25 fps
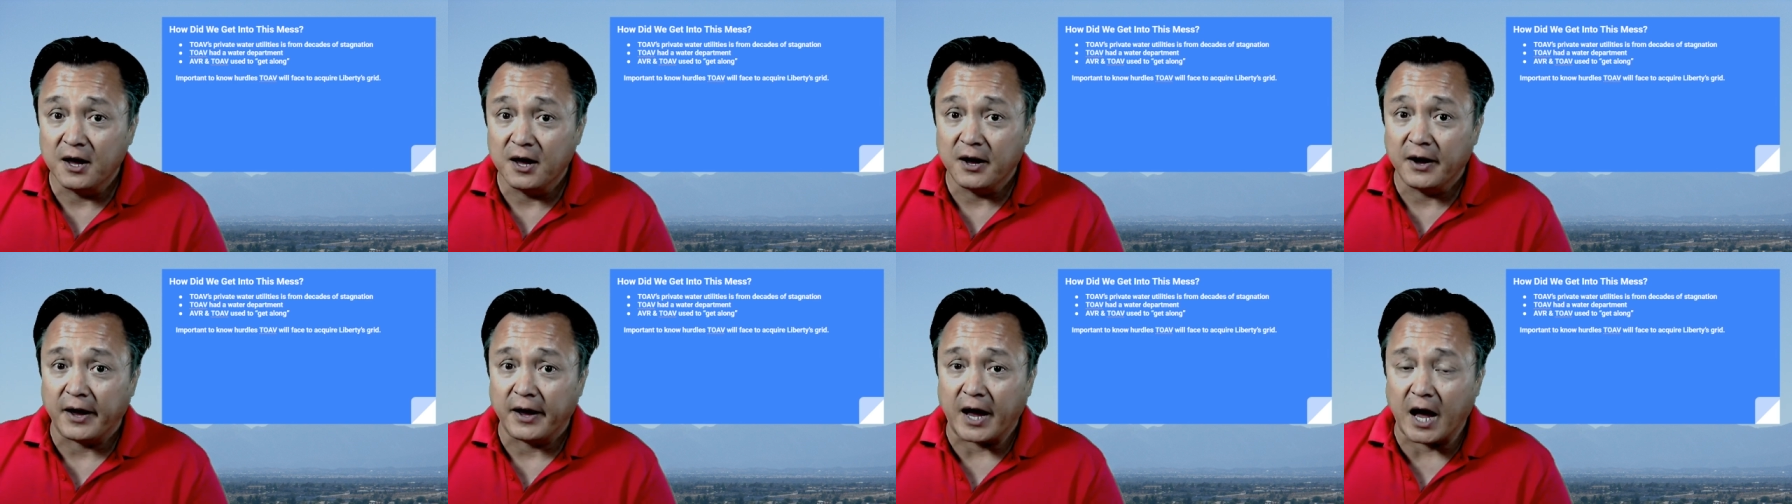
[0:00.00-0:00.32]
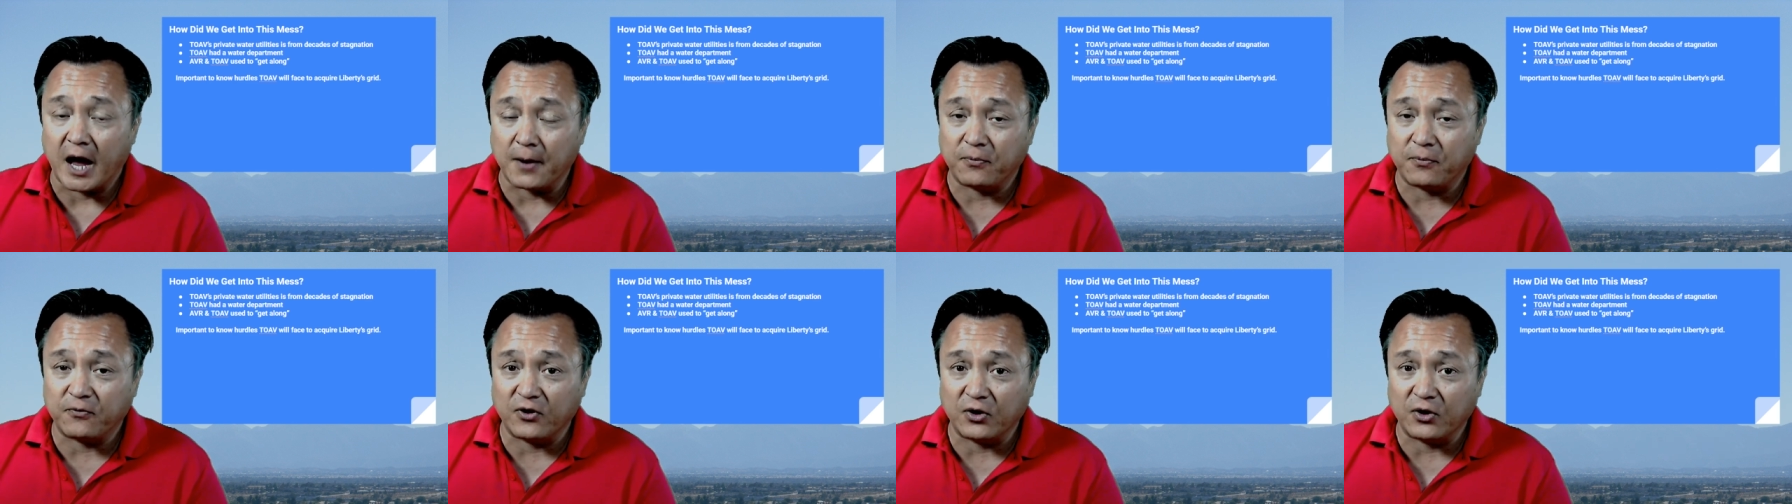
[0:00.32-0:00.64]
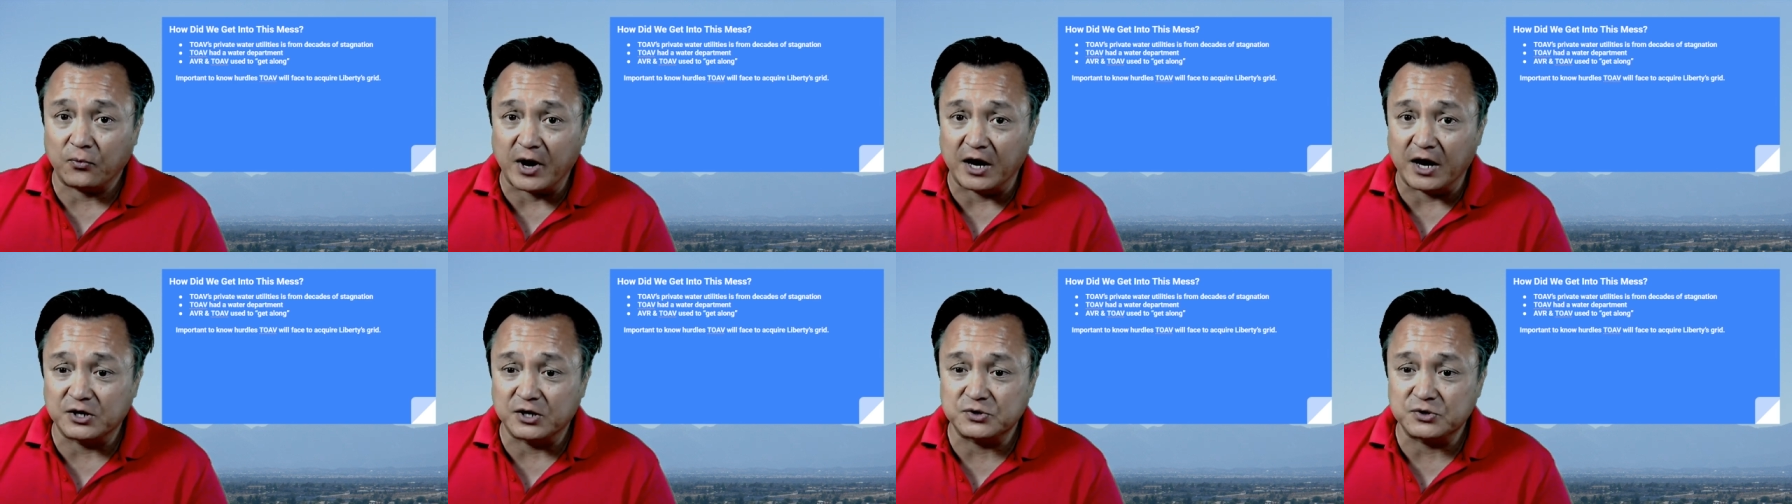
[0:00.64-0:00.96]
Apple Valley
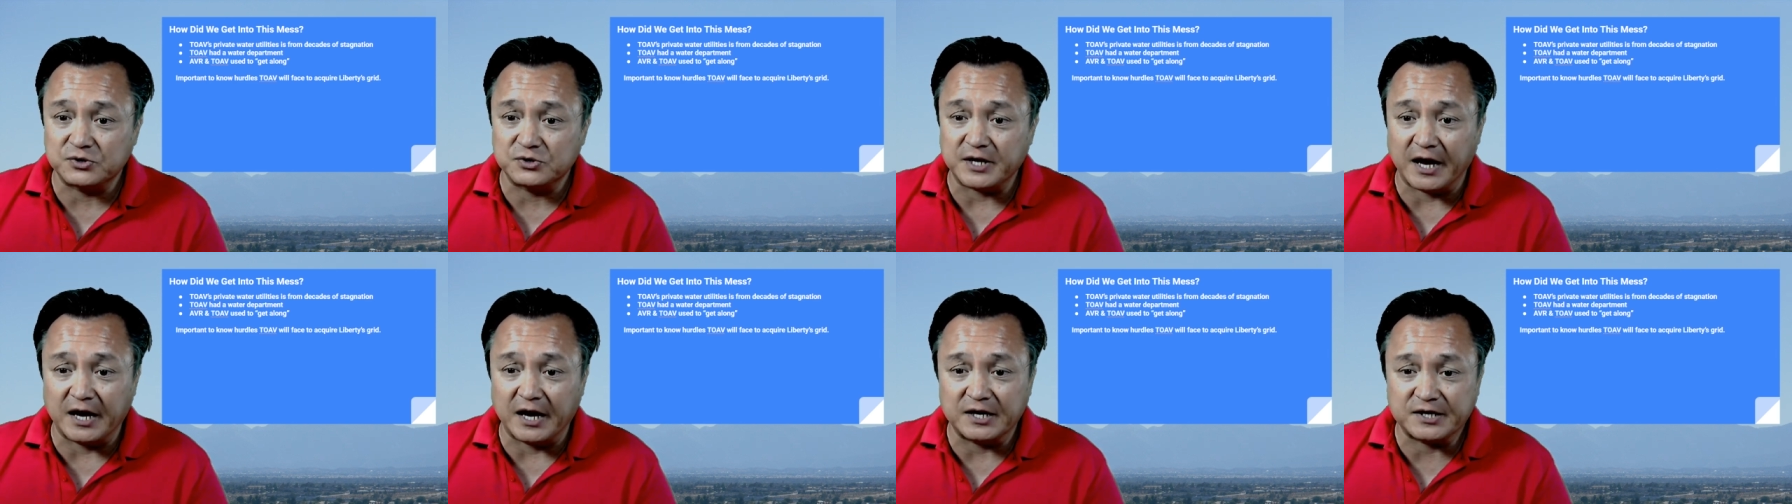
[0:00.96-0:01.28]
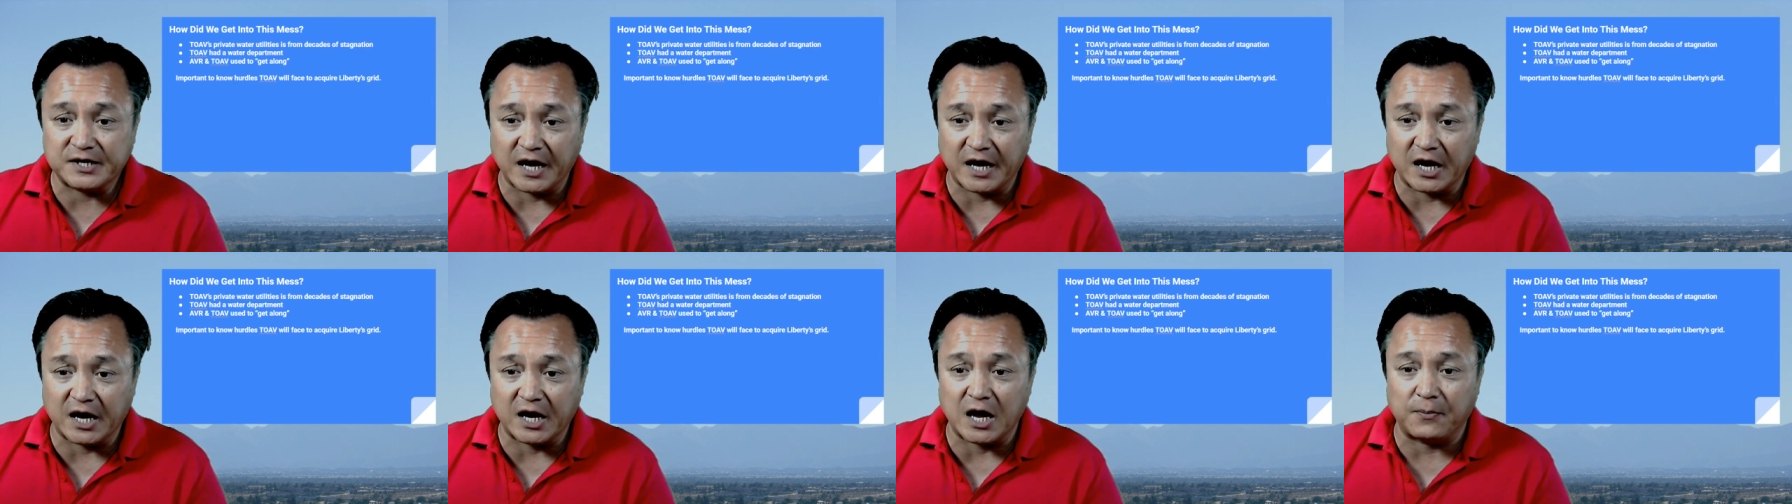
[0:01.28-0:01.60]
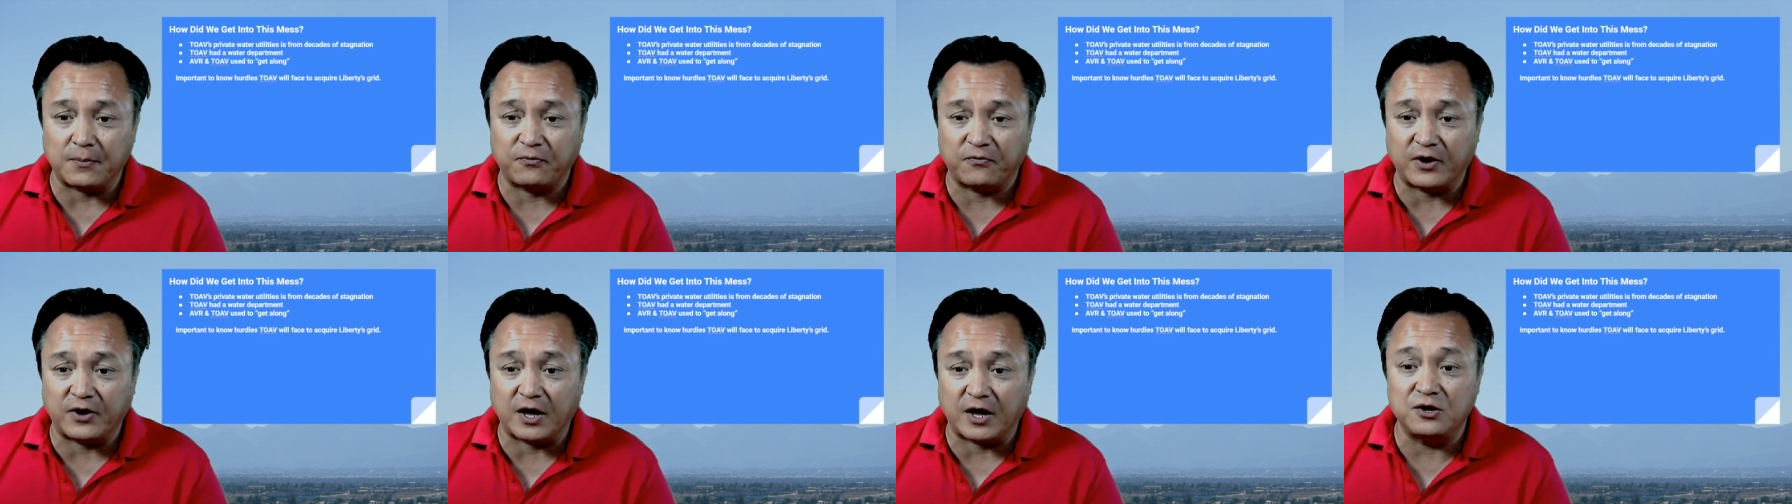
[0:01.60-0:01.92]
Ranchos and Town
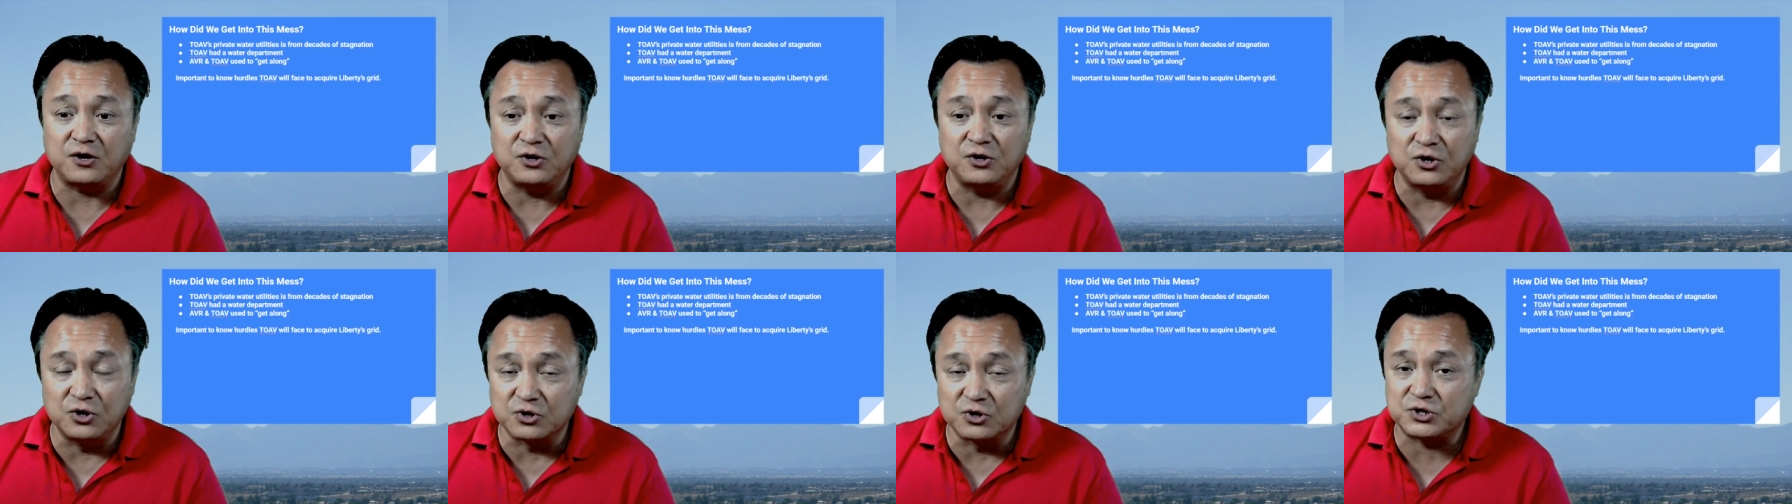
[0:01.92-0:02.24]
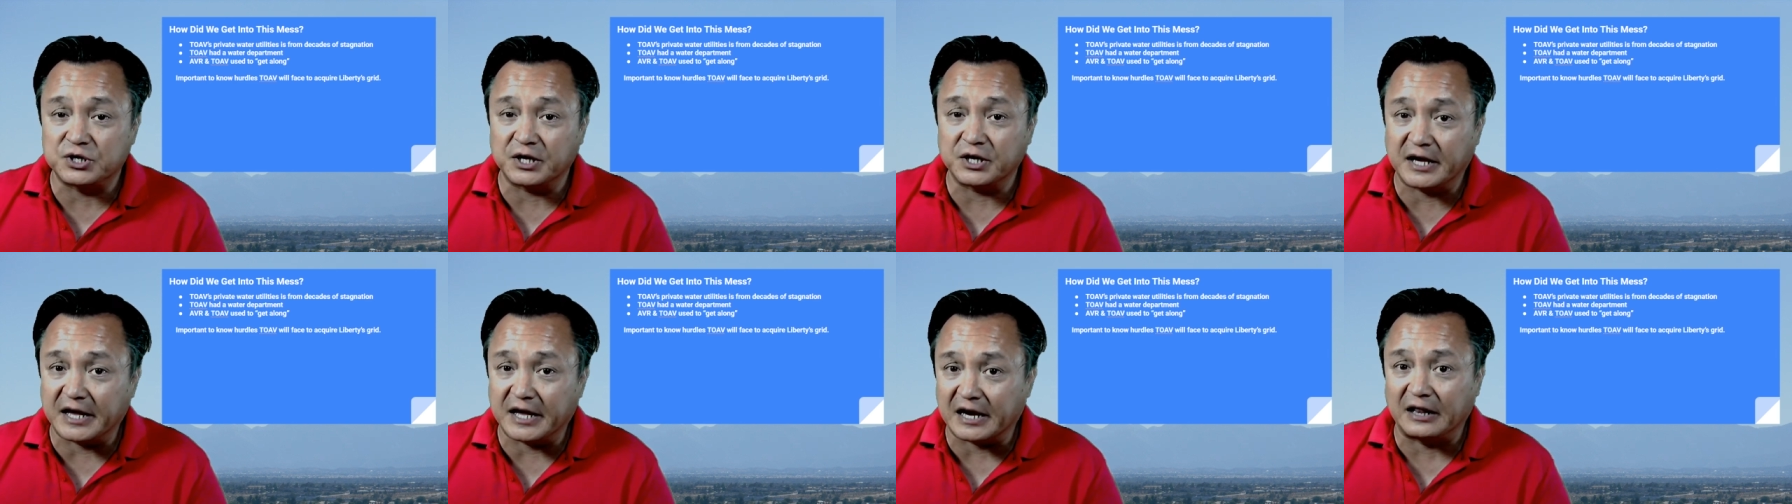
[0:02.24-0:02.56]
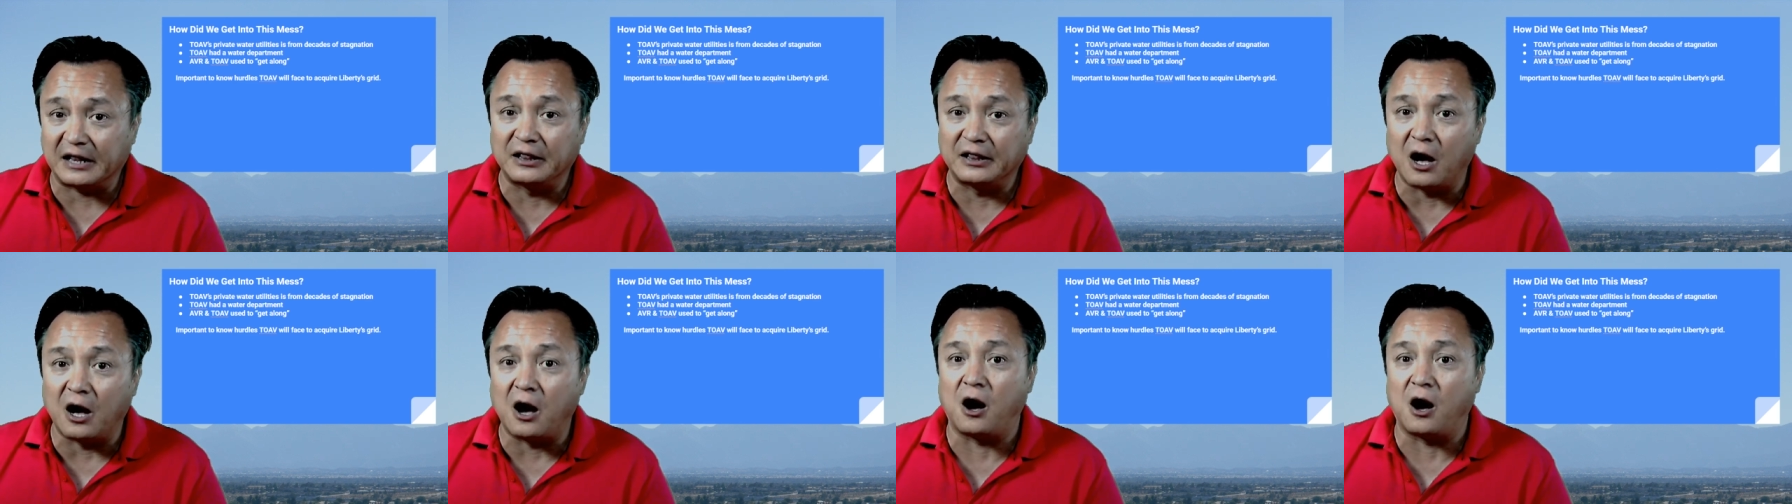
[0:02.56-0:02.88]
Apple Valley used to get
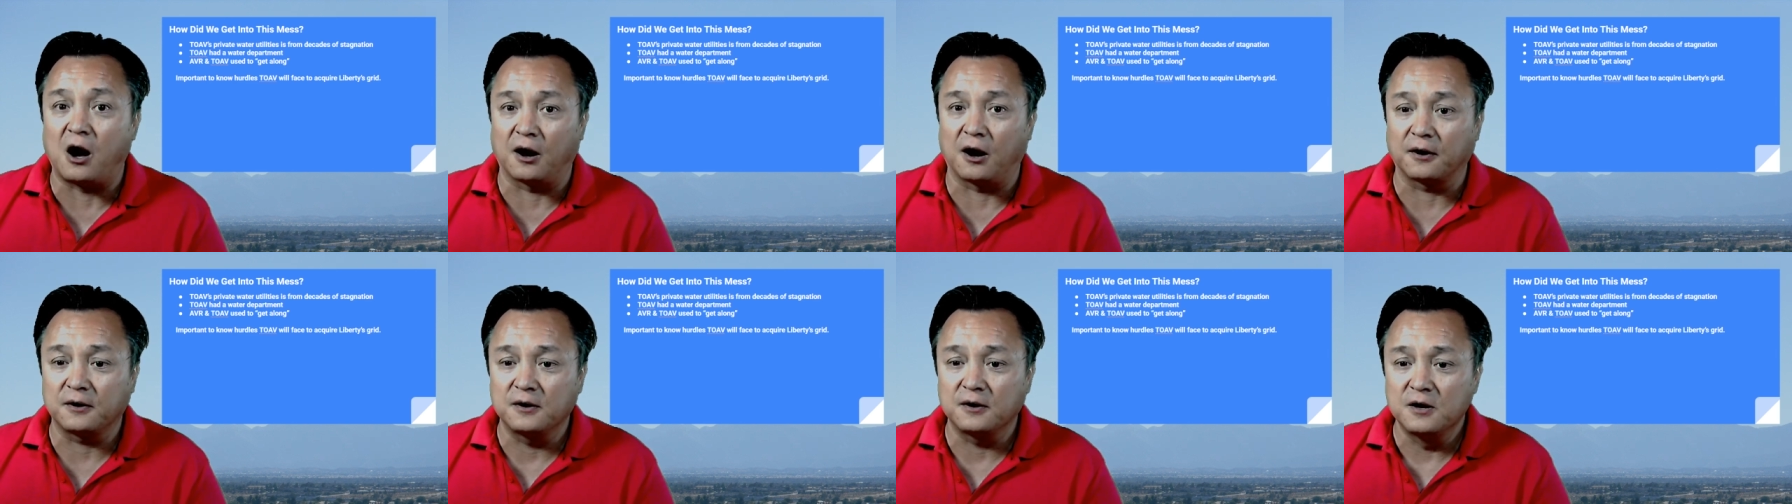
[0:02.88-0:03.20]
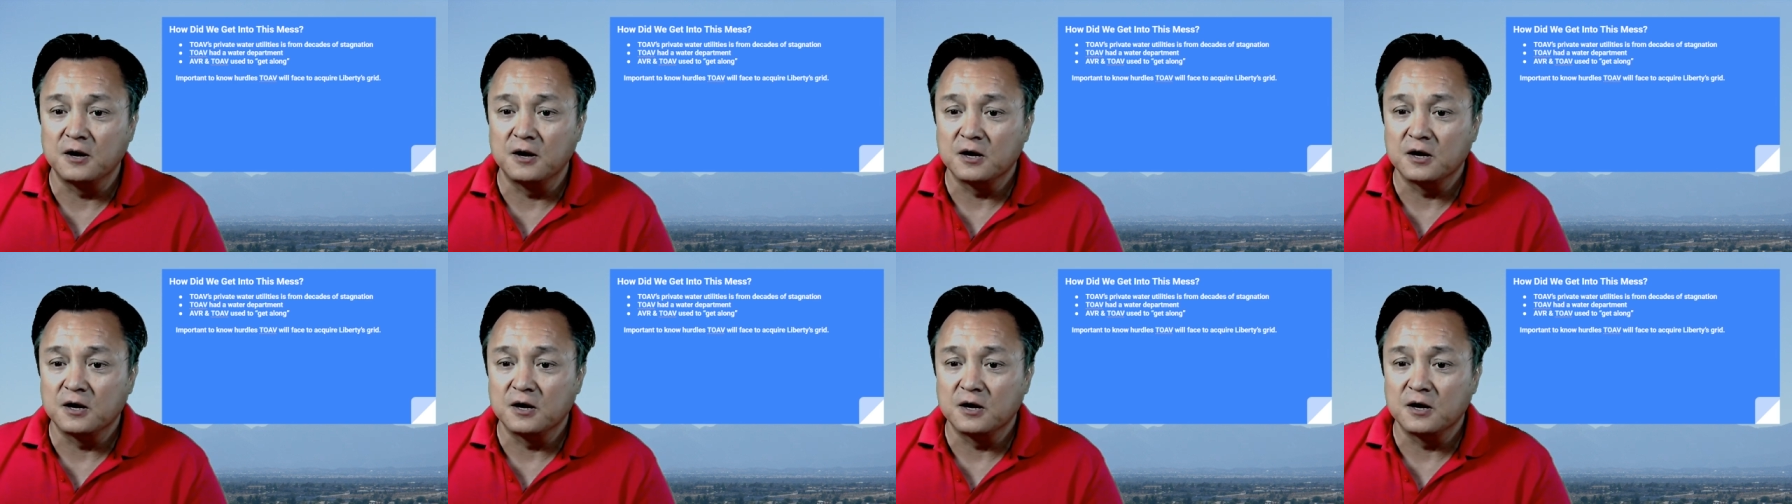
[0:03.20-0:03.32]
along.